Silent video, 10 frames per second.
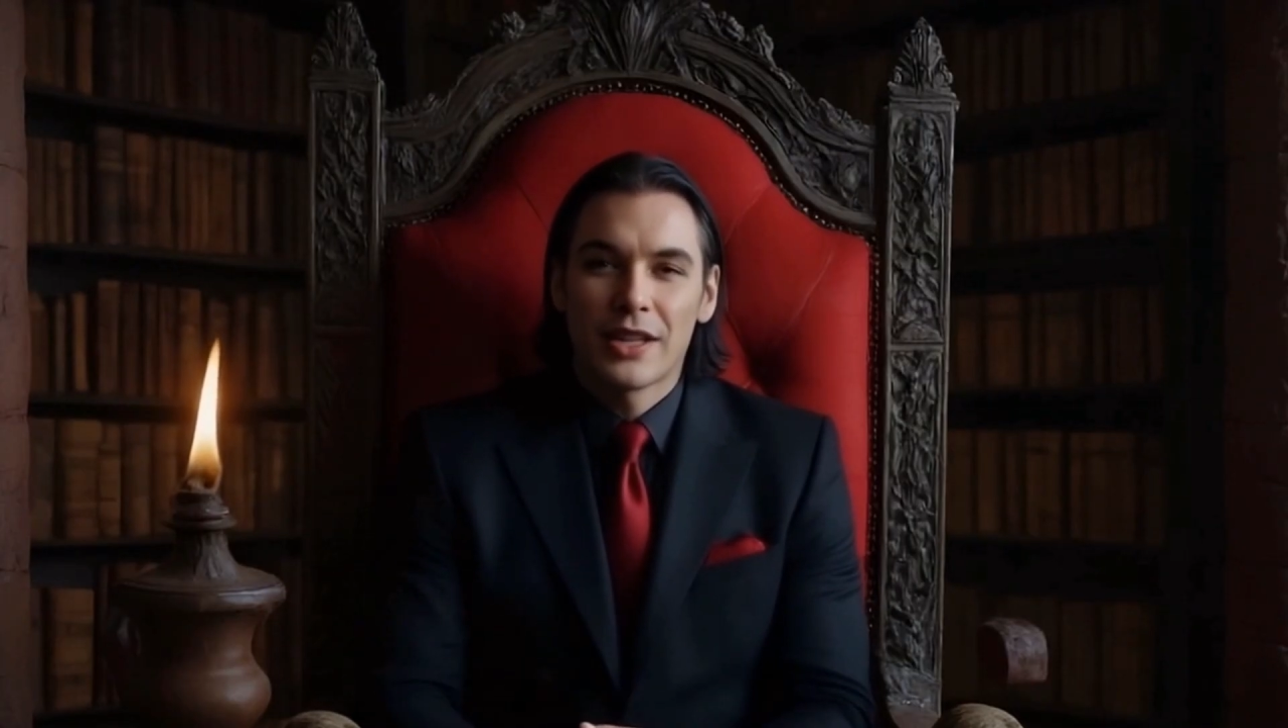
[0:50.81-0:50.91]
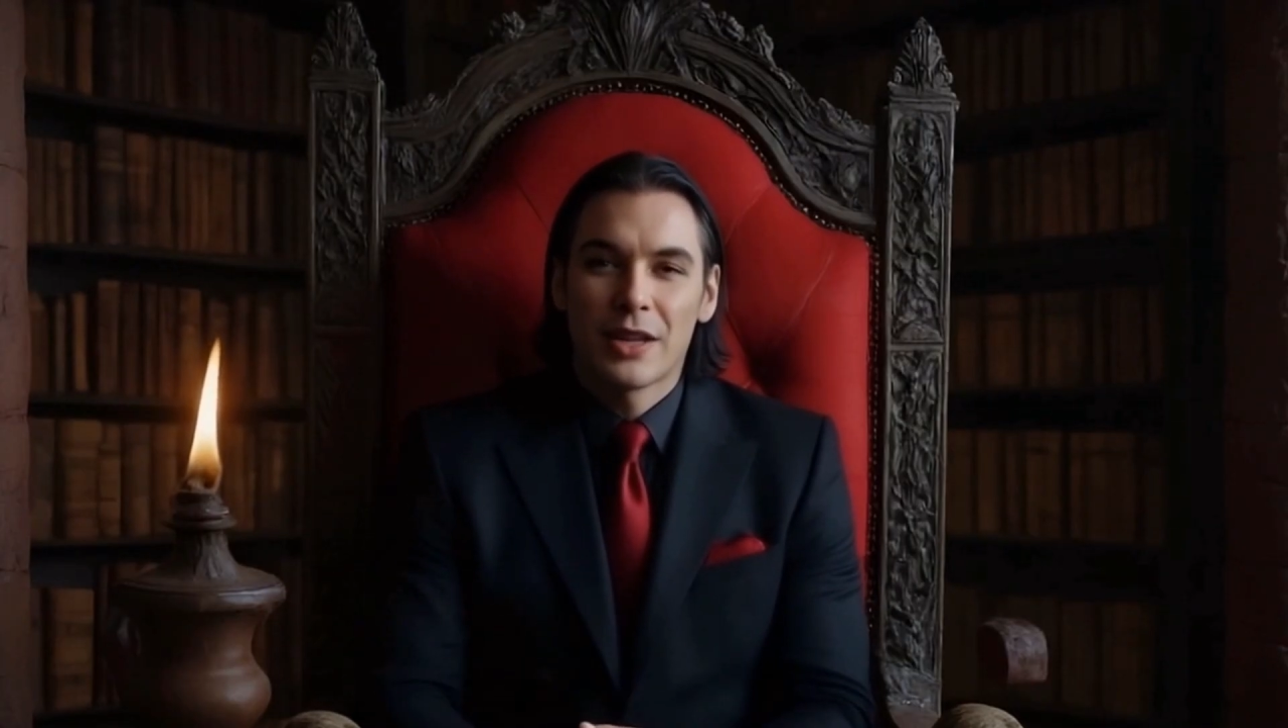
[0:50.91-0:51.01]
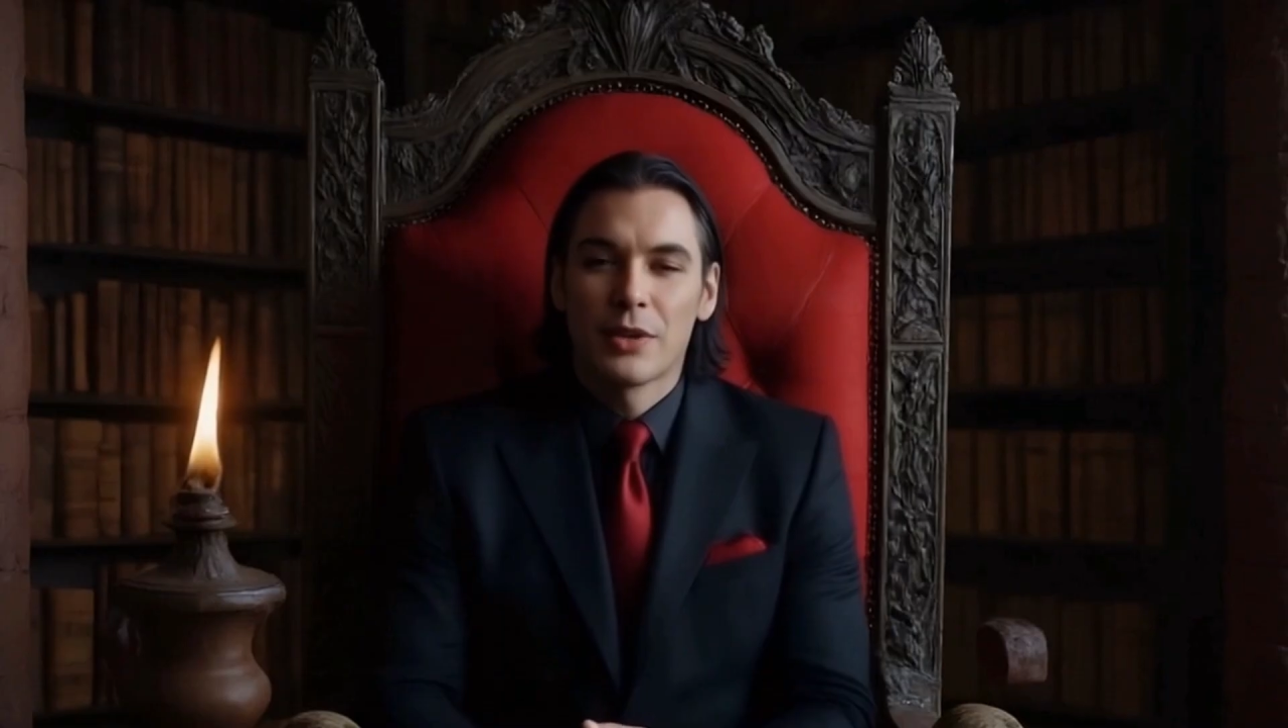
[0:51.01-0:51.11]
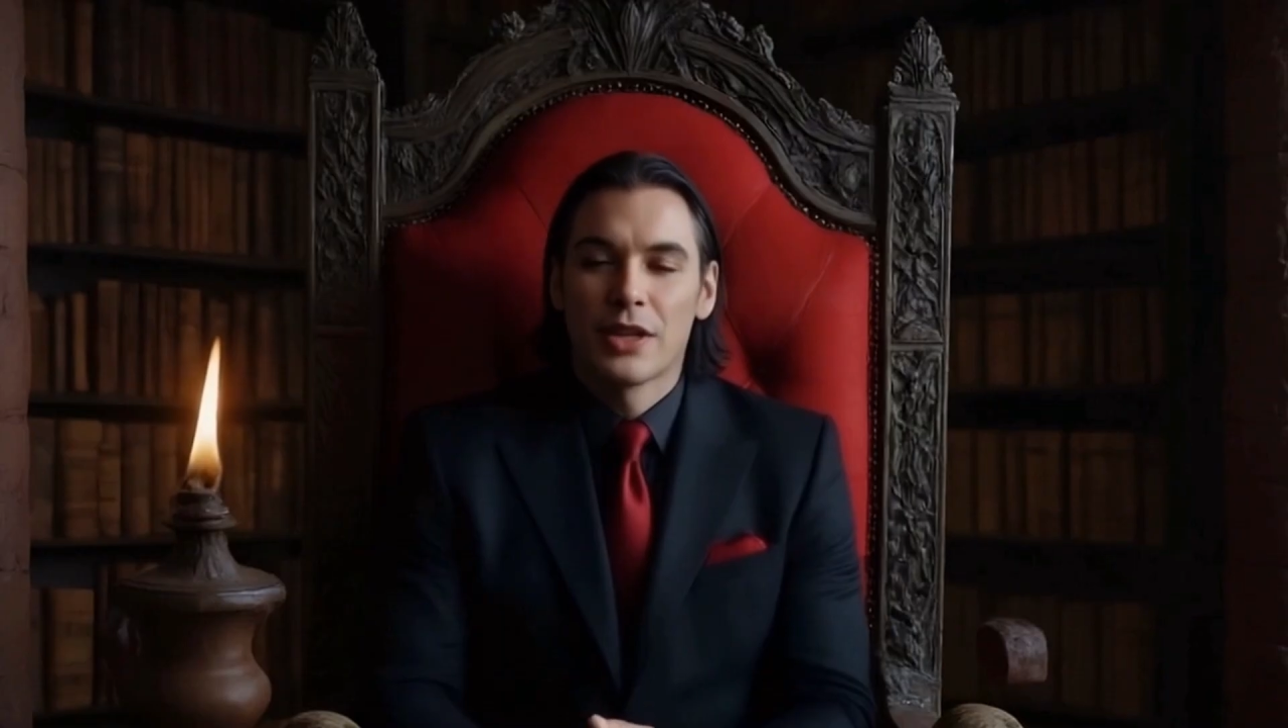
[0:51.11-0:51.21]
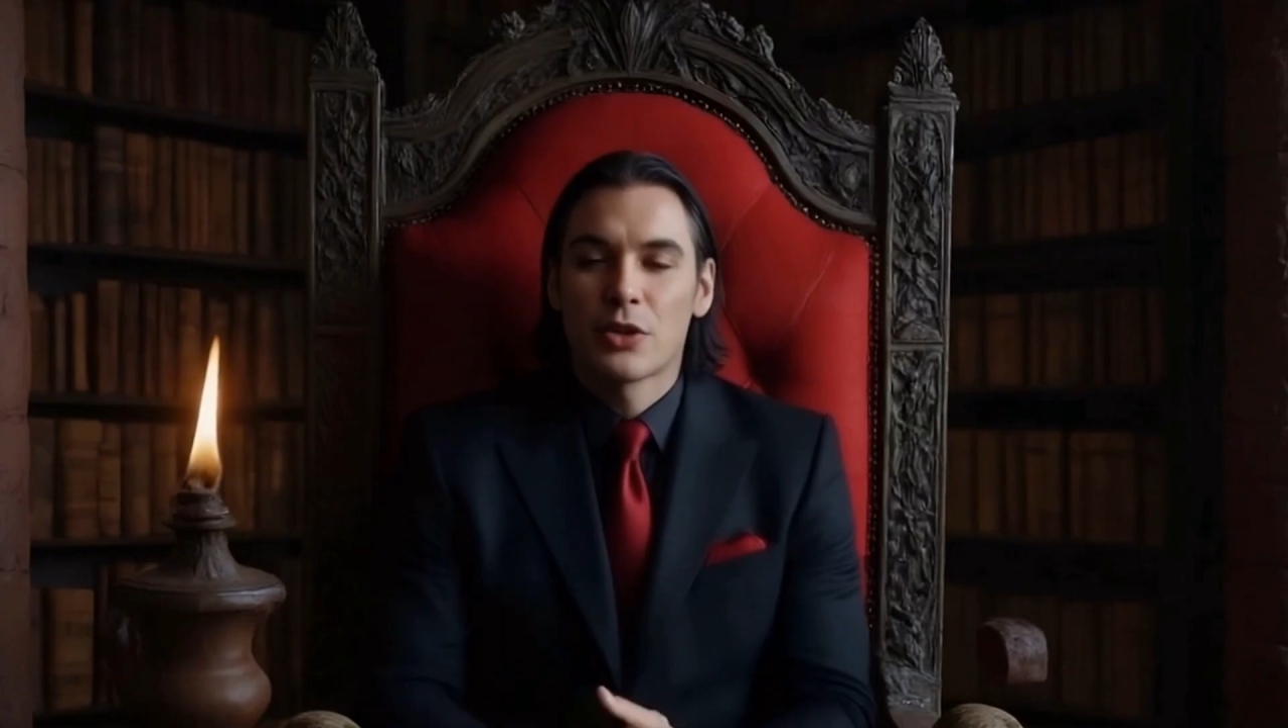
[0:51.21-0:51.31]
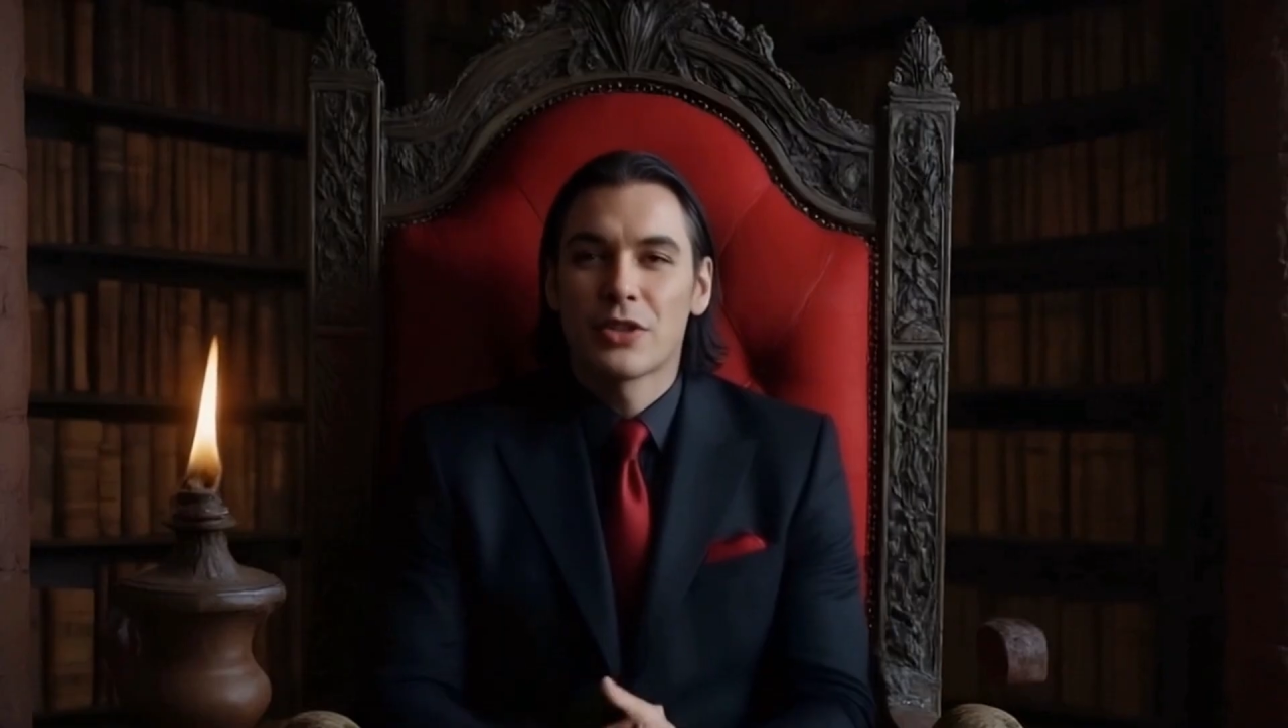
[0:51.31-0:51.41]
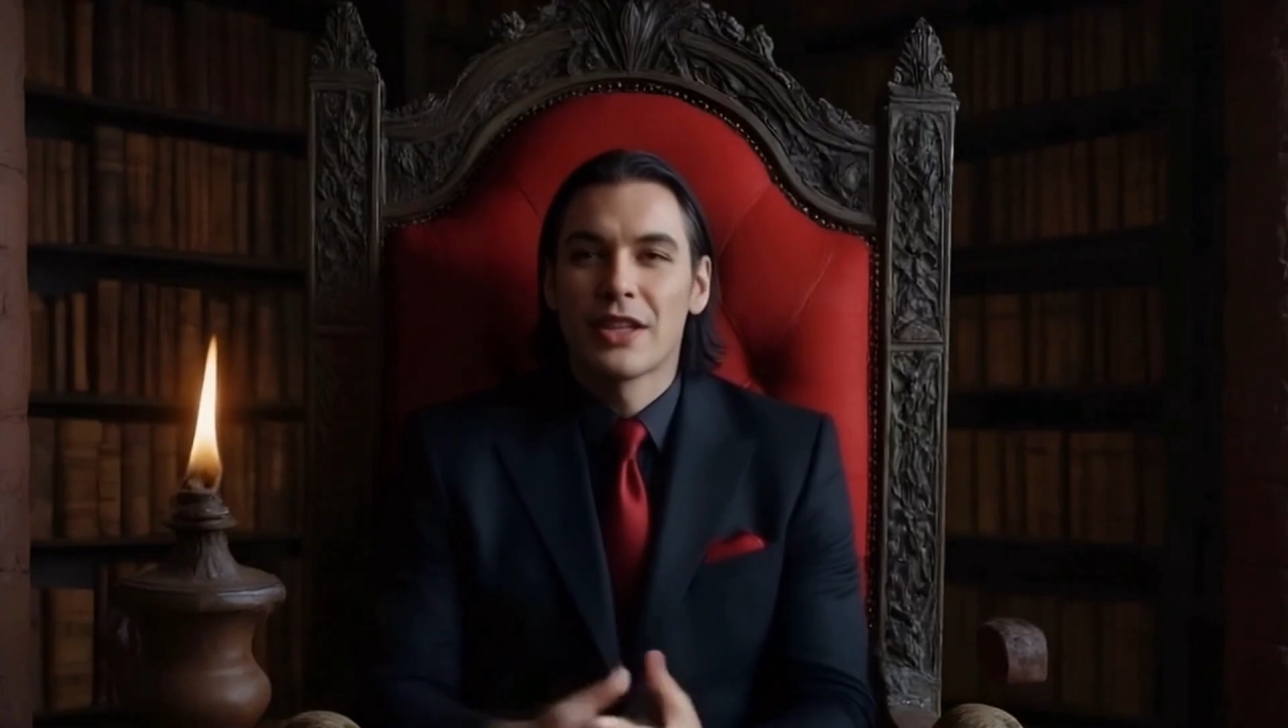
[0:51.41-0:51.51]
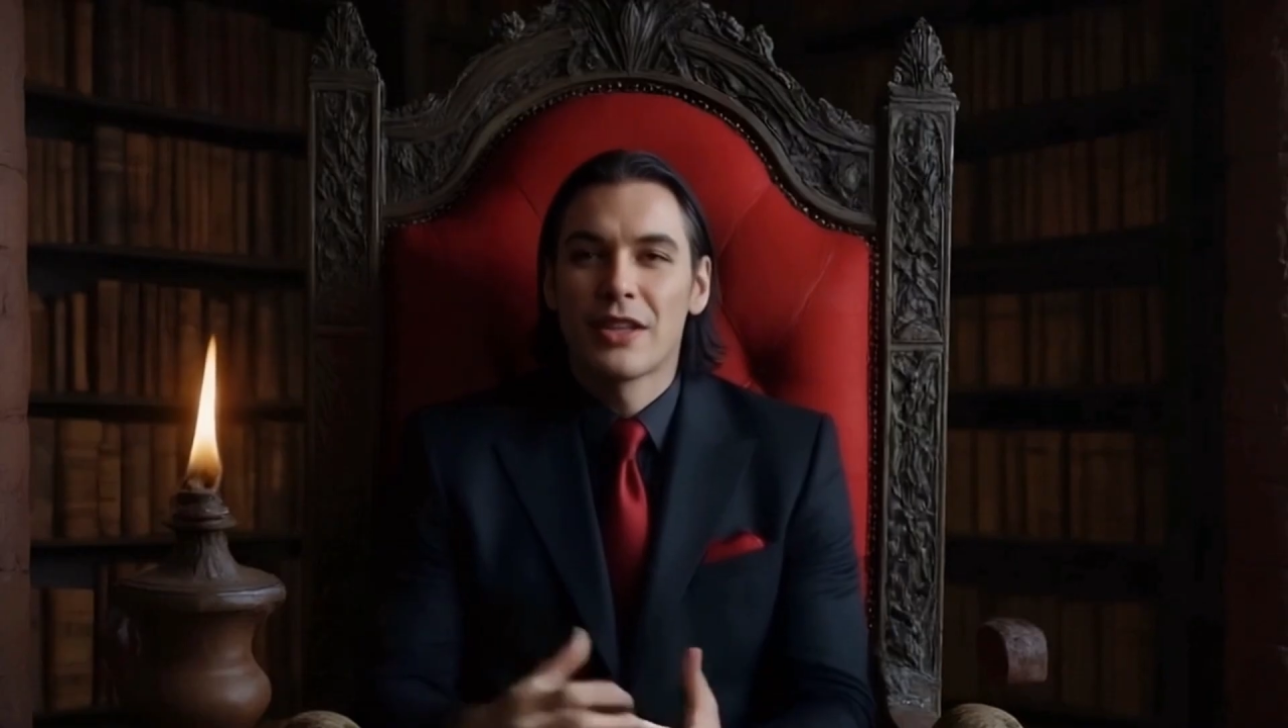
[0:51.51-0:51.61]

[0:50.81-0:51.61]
can be used